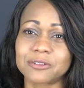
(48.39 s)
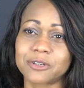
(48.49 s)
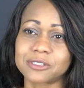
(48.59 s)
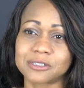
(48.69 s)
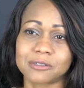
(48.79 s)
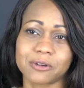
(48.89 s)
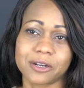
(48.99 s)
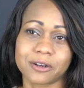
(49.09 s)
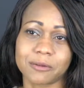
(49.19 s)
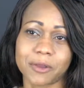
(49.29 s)
questions and
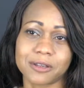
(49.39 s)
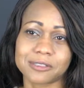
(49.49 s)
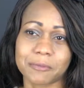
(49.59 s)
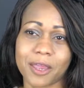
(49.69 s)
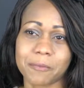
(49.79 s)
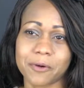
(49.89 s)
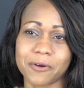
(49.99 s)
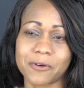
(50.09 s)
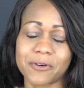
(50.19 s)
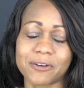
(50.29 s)
write on a piece of
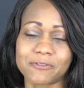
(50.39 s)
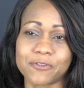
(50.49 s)
paper or a